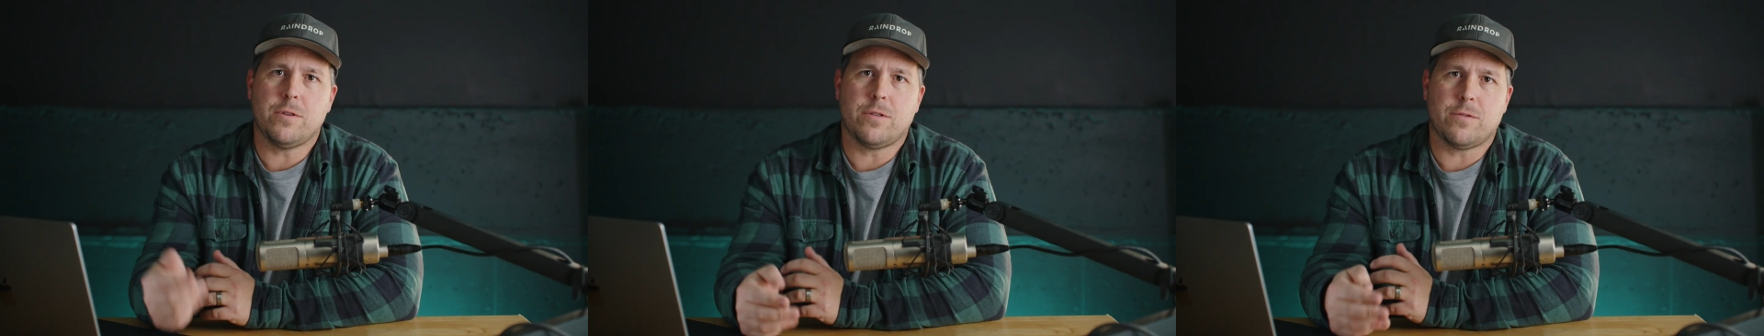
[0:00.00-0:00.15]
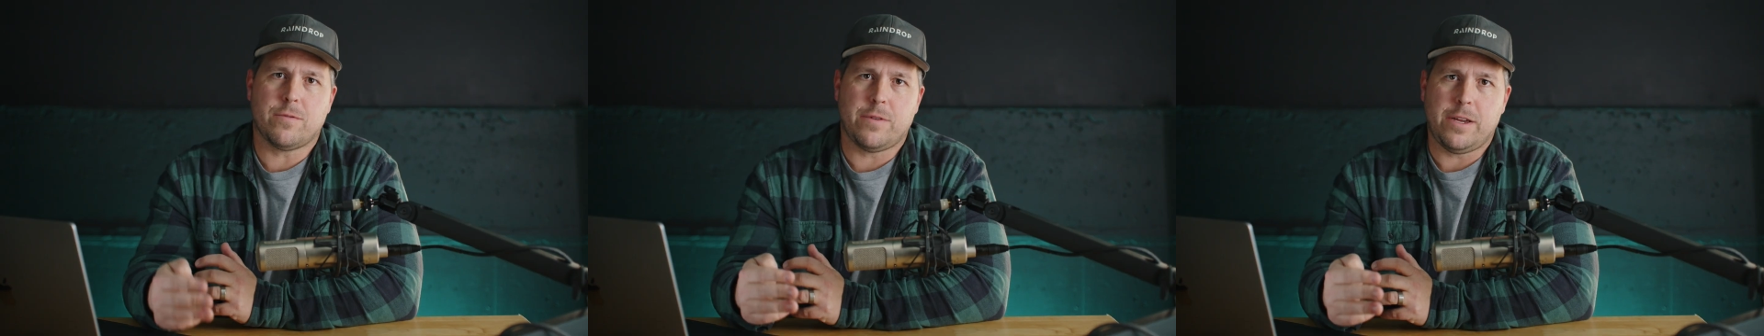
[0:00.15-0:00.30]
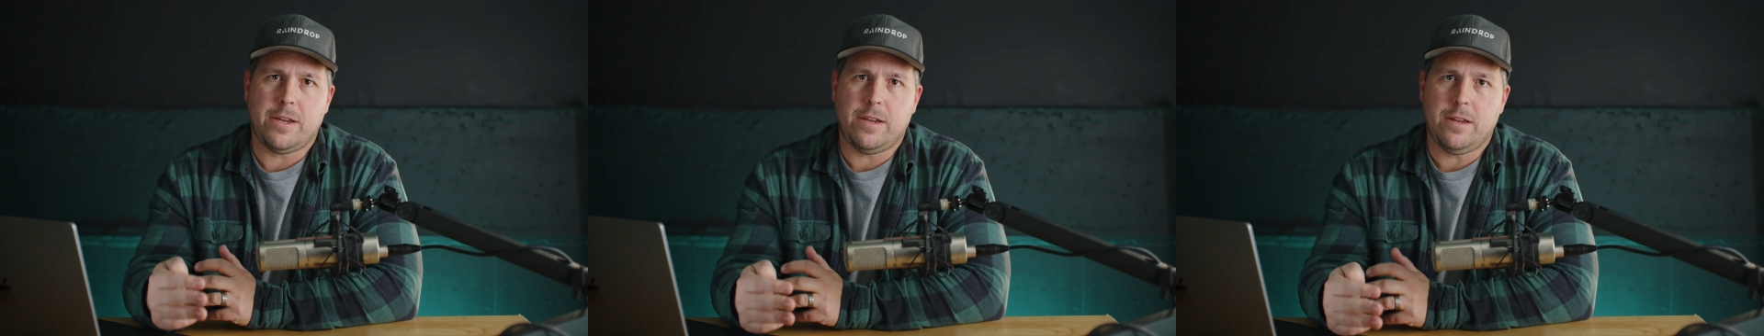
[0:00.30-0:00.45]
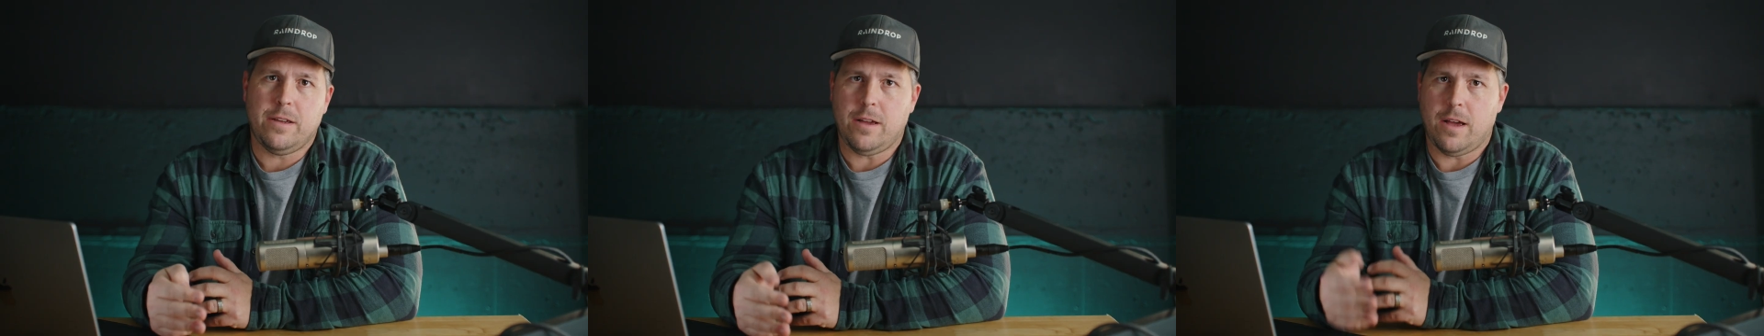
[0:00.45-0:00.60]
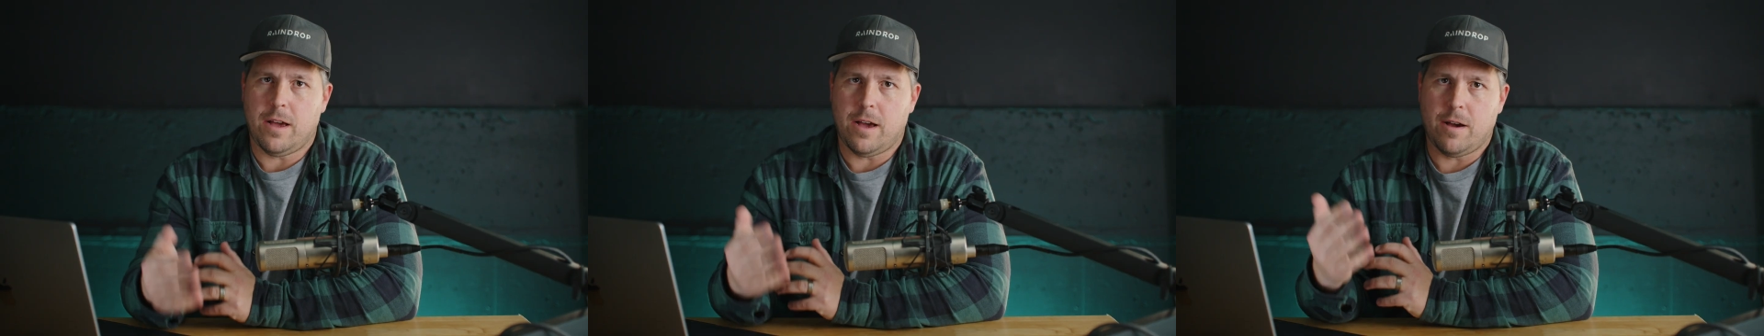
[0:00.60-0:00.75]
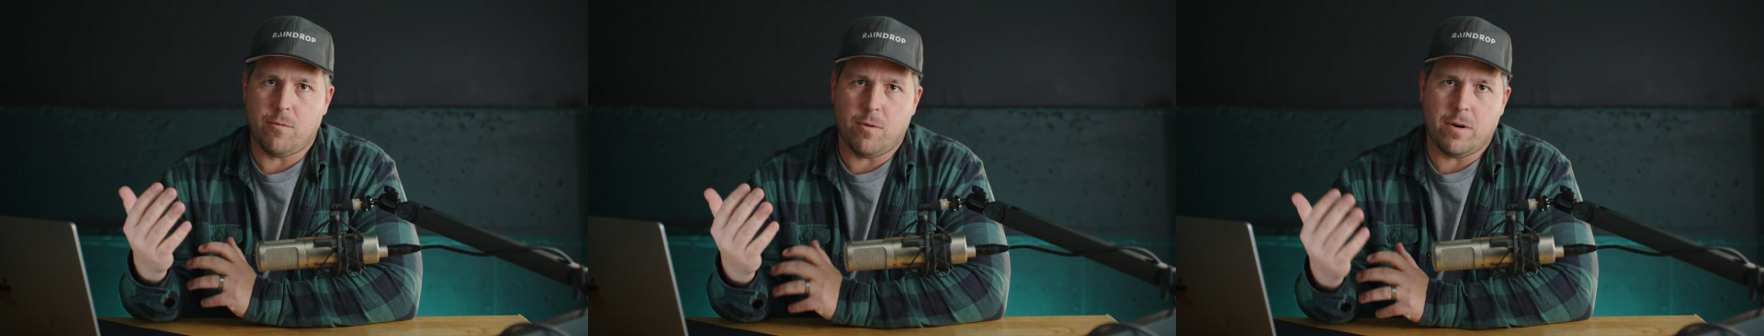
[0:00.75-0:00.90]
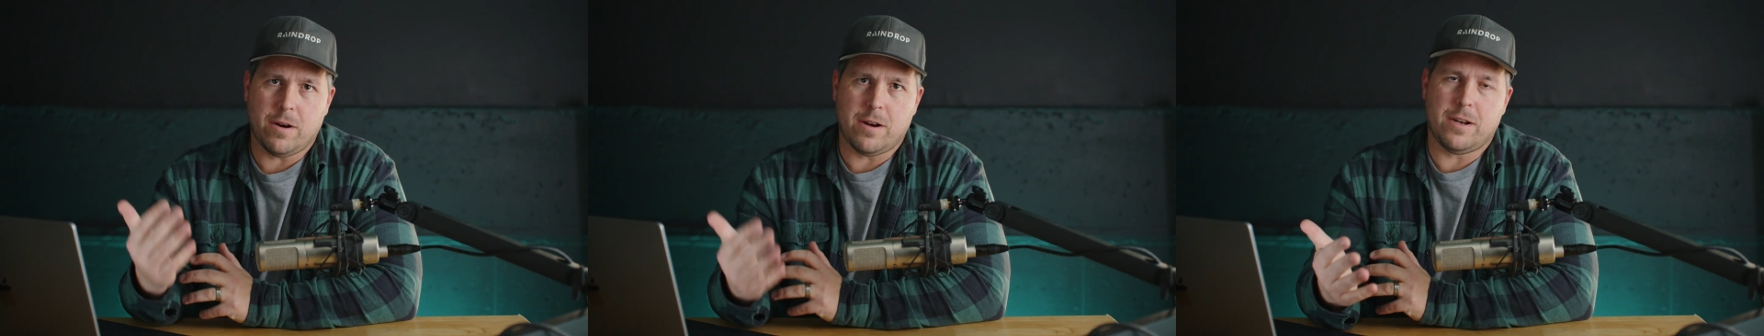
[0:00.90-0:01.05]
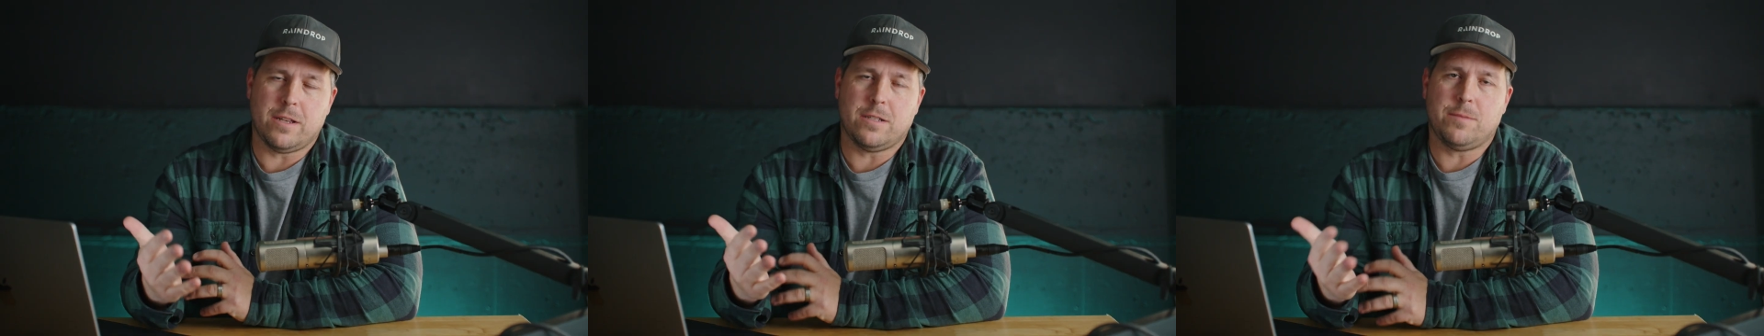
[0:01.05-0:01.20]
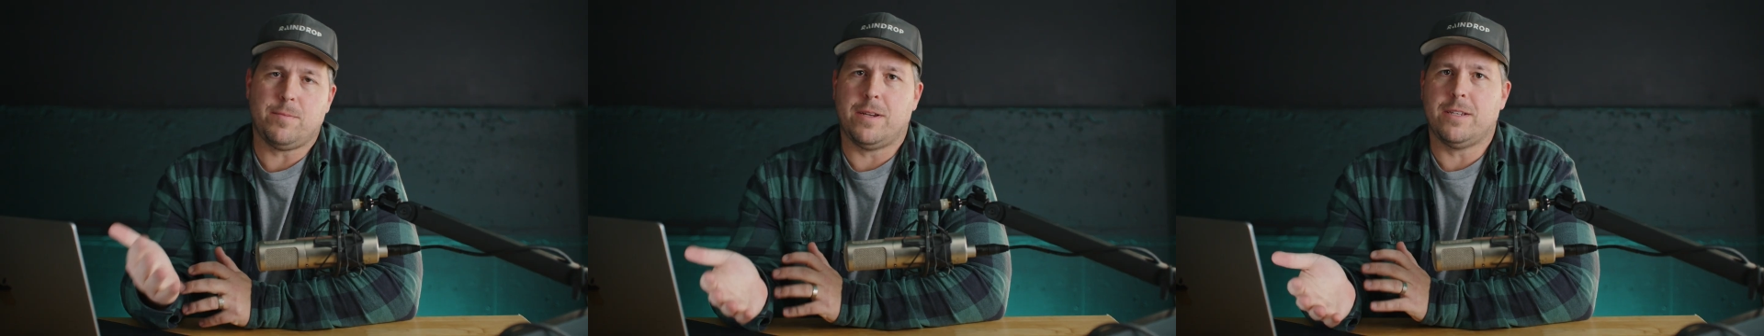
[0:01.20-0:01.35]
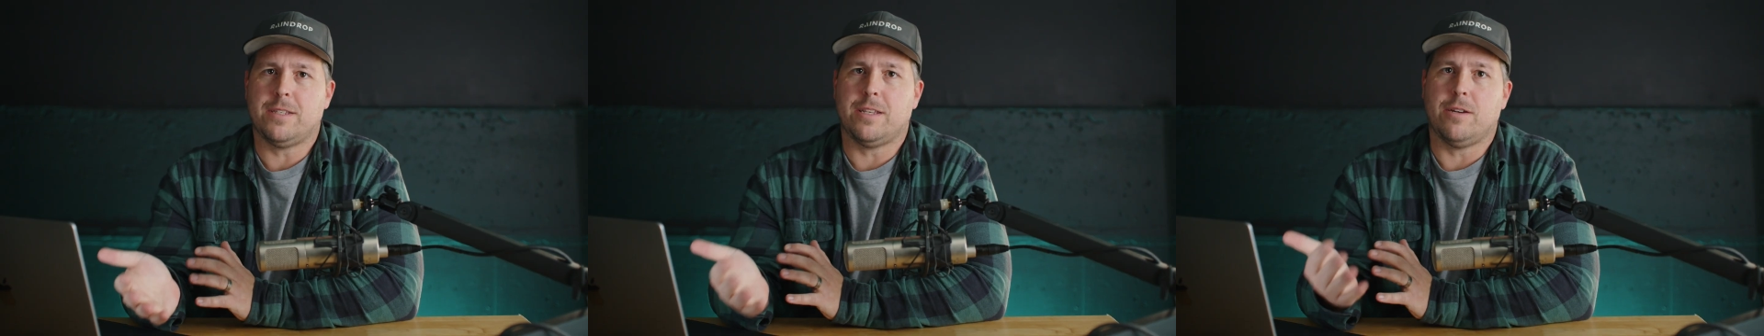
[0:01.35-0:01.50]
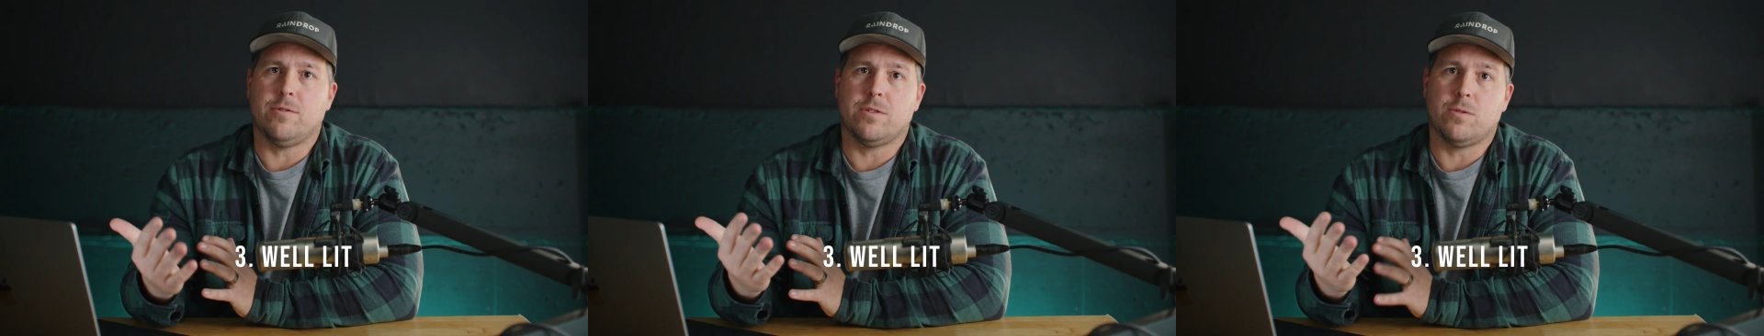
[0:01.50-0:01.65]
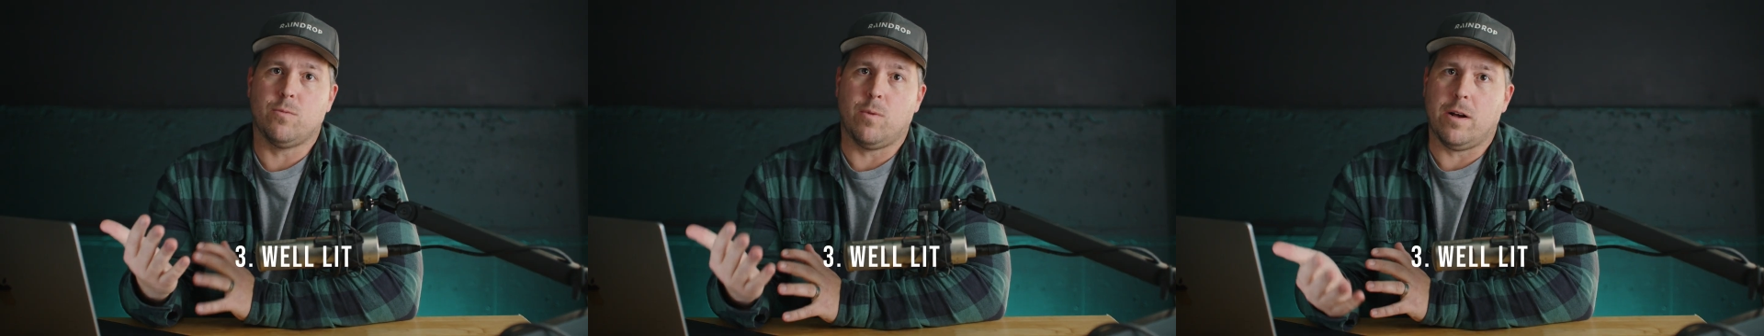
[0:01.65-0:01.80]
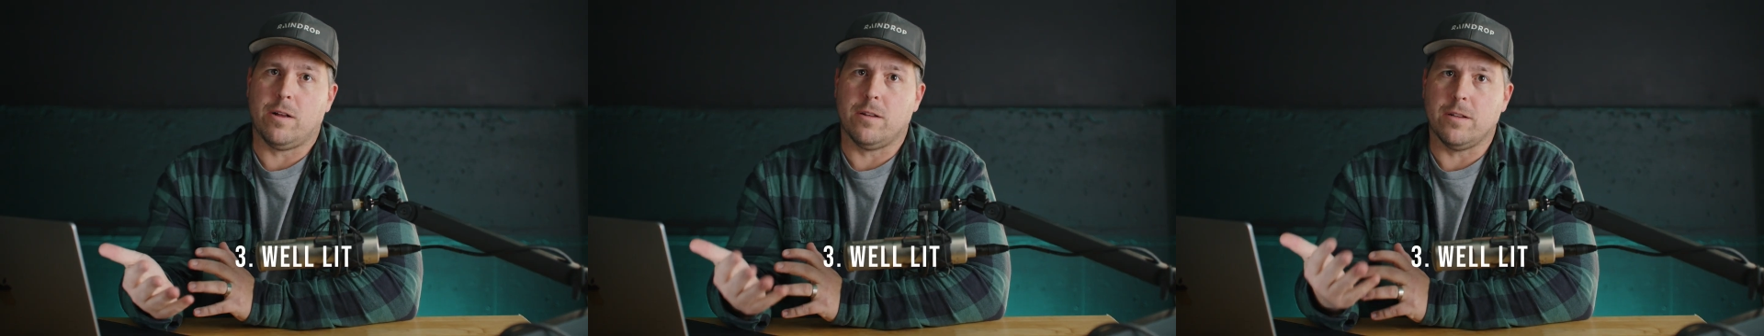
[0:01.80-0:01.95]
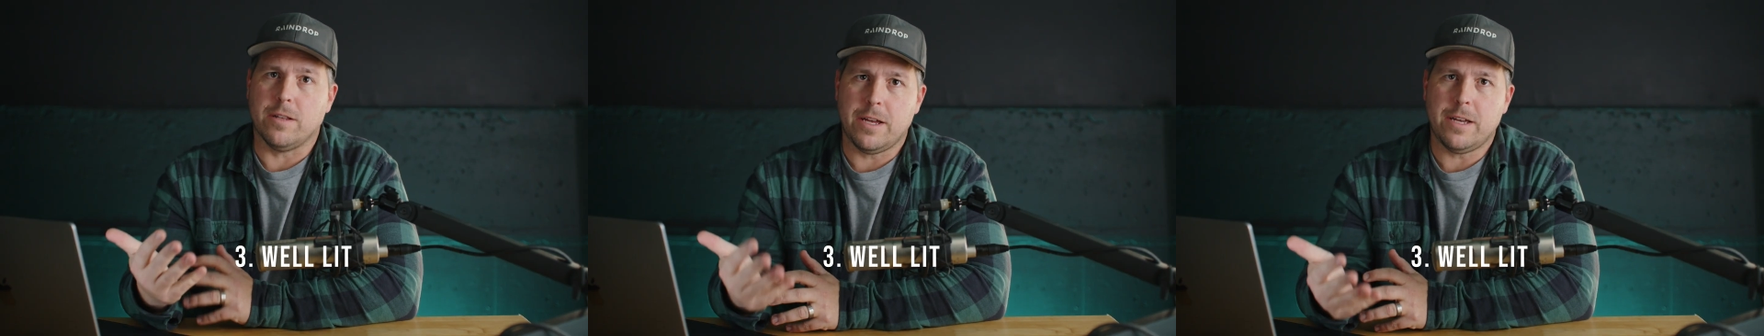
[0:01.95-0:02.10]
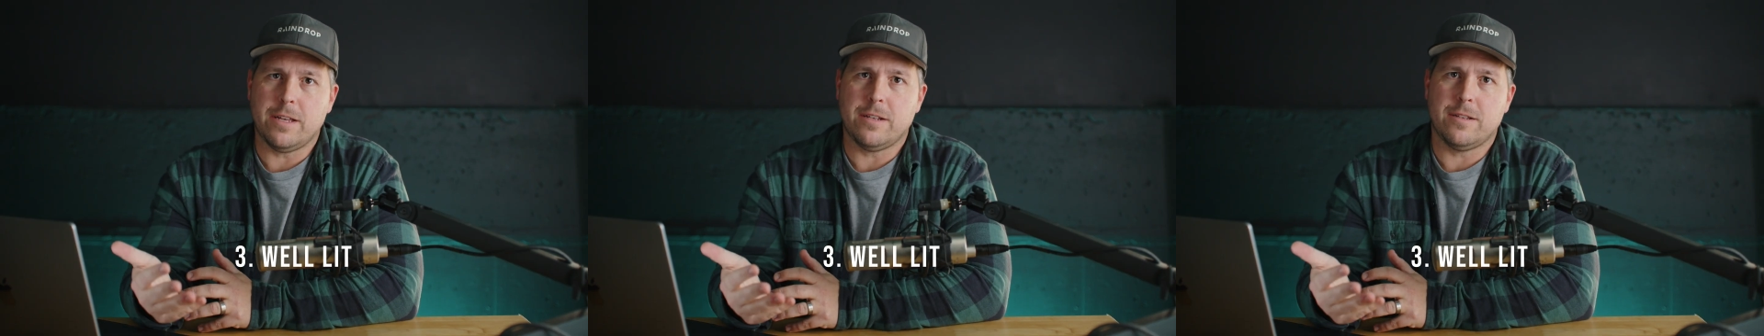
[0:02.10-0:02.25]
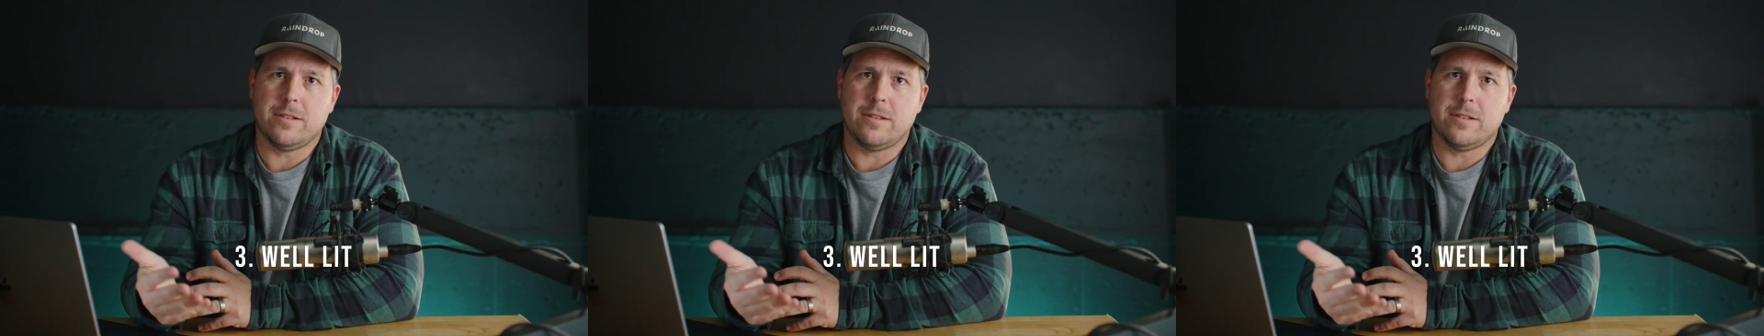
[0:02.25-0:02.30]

three, I wanted a space that was well lit.